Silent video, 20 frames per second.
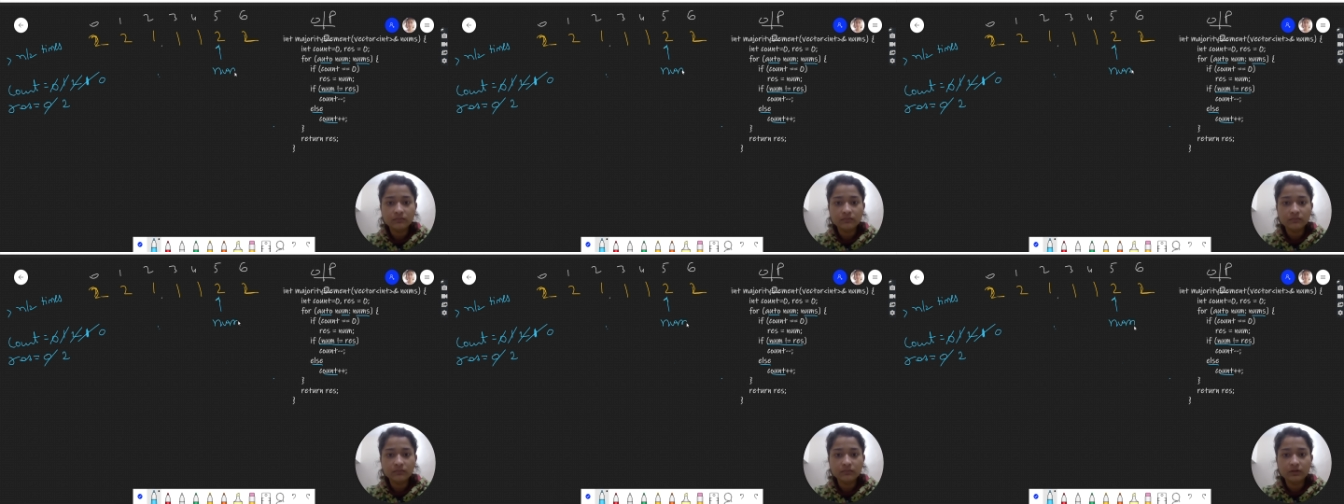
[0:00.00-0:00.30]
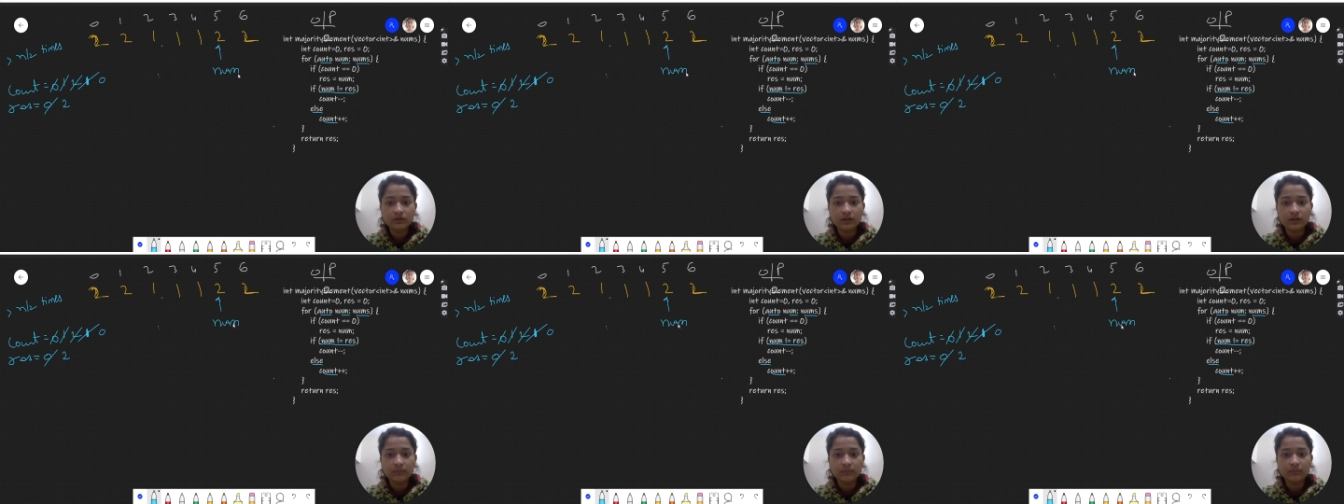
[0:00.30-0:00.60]

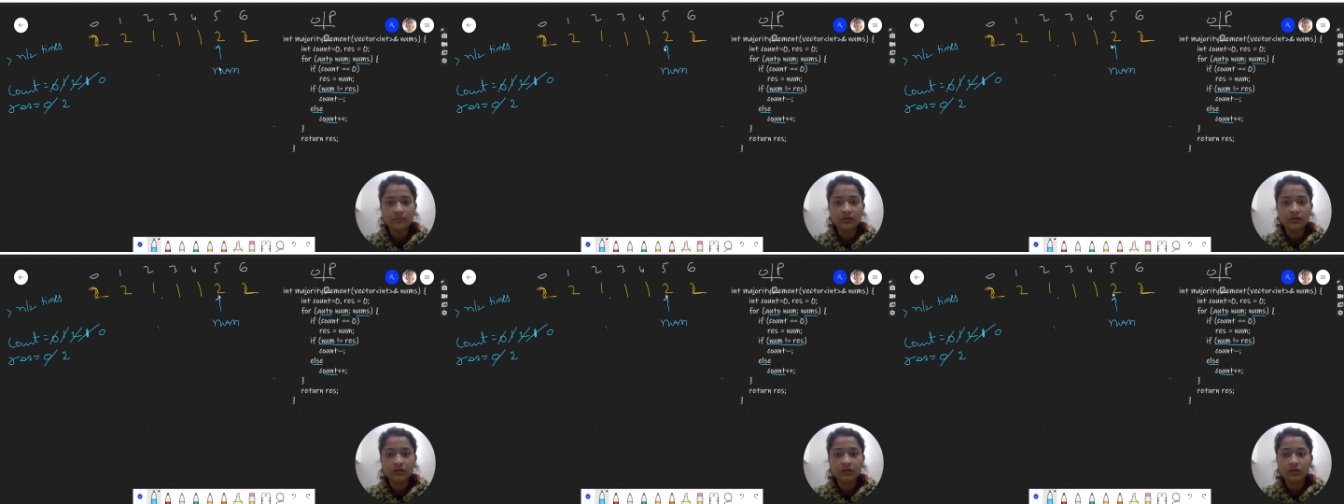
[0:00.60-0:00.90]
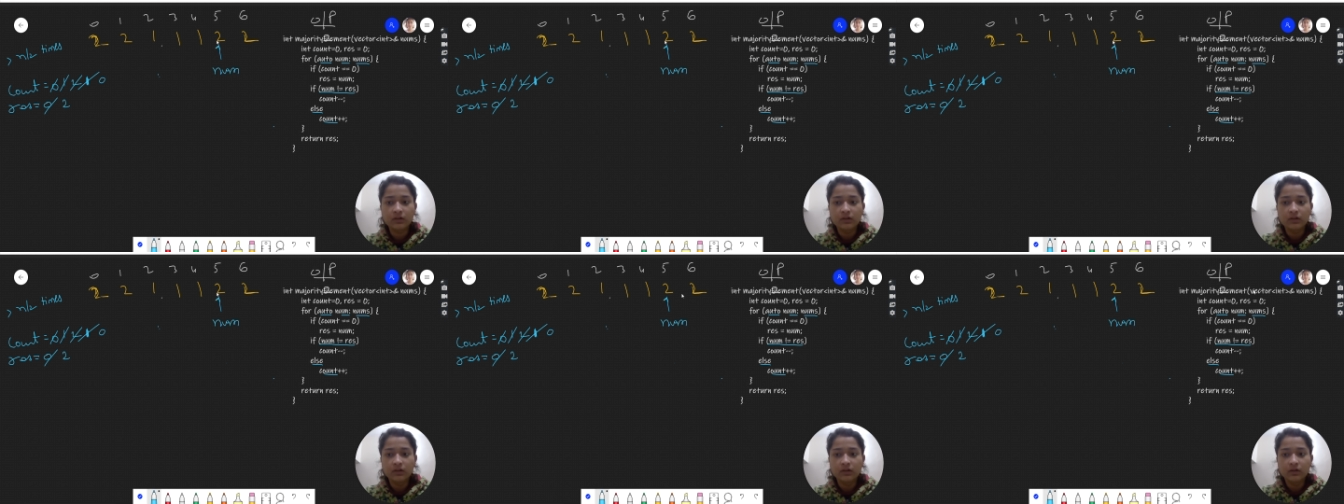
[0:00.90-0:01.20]
Num.
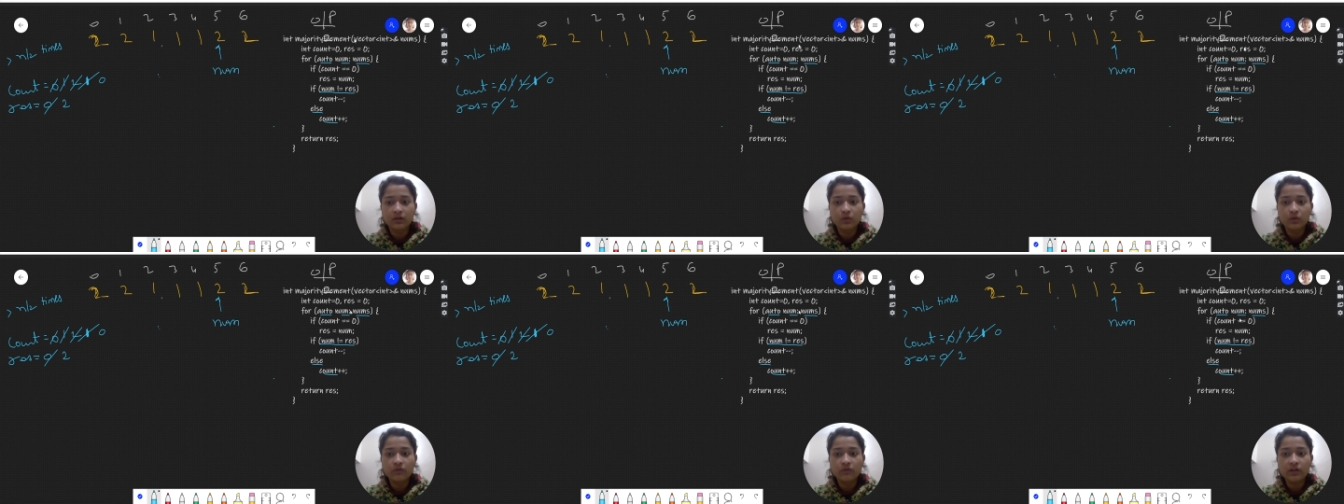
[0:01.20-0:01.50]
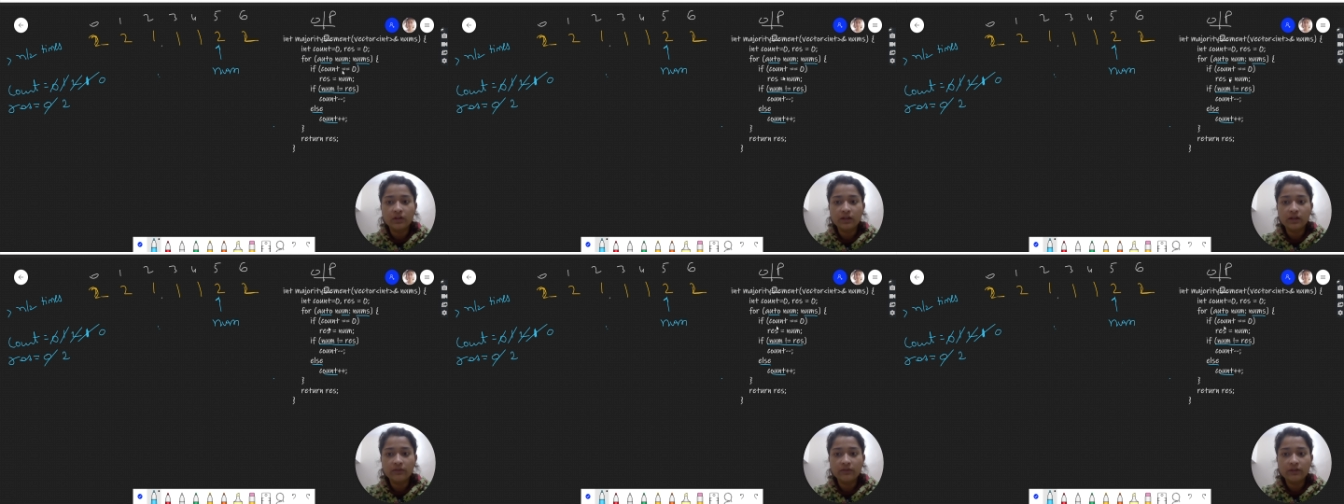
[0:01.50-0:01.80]
Over
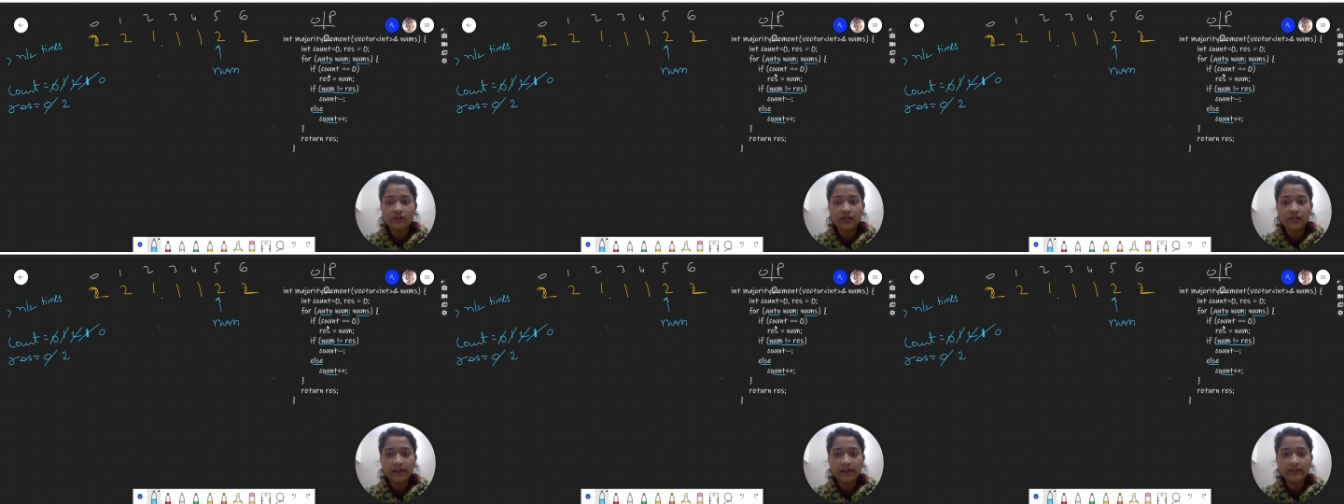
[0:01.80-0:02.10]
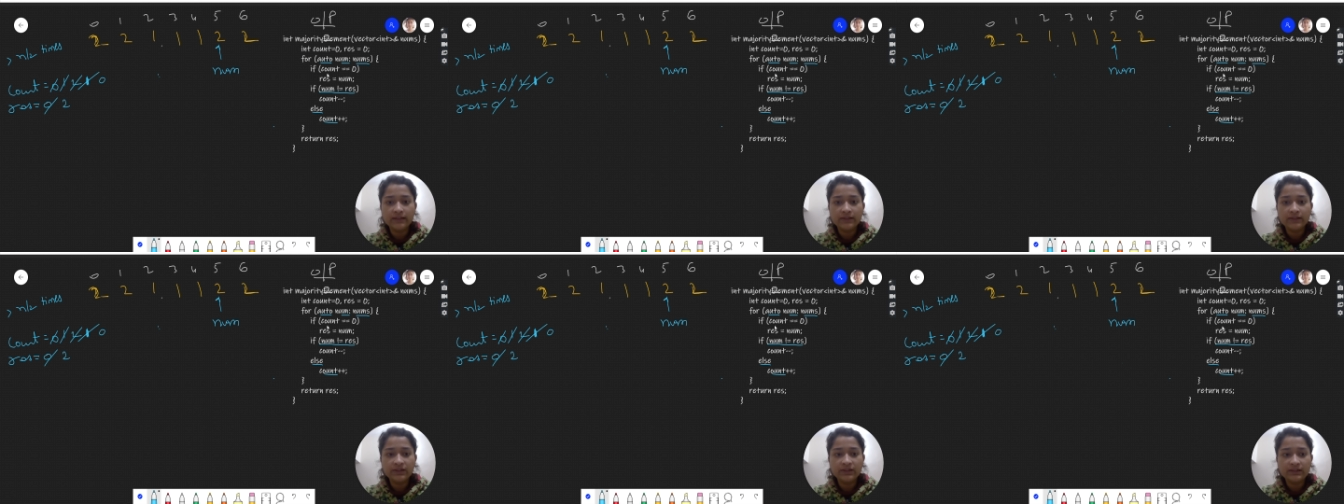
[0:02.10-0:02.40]
here we again
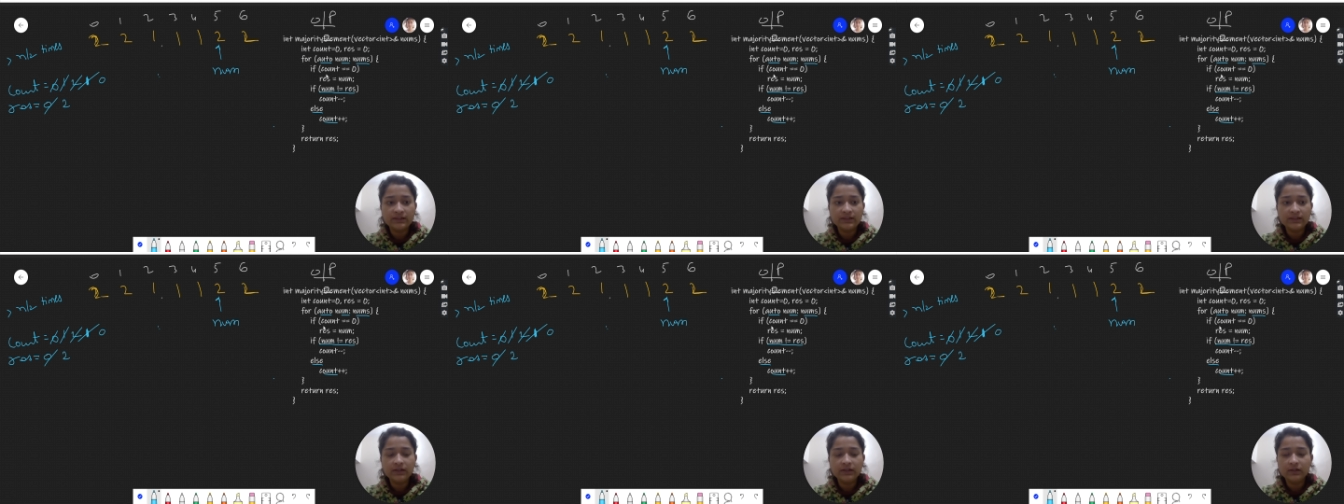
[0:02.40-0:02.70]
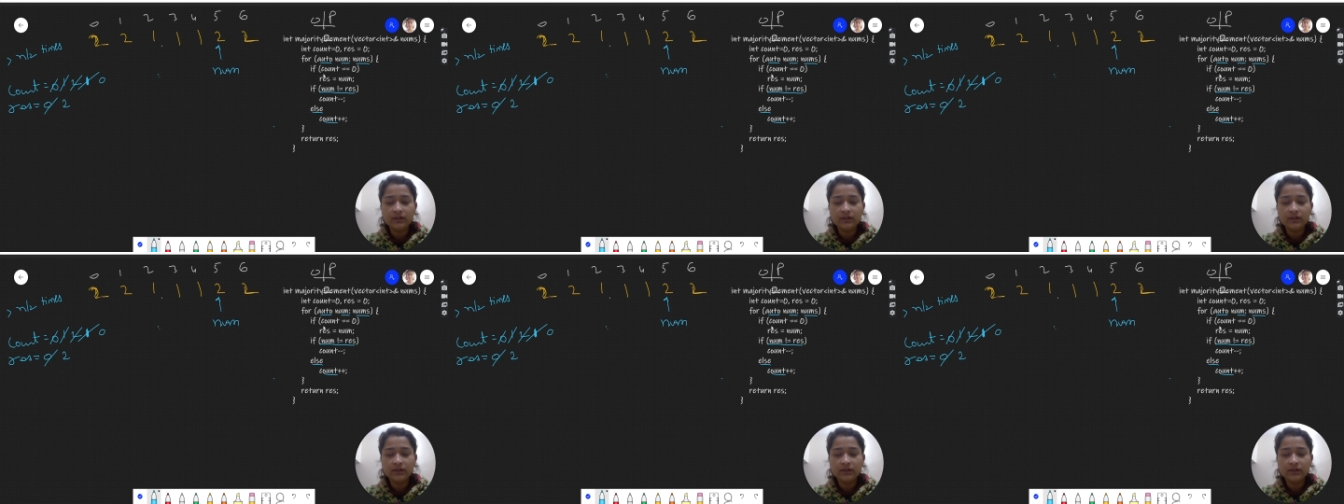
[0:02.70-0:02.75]
see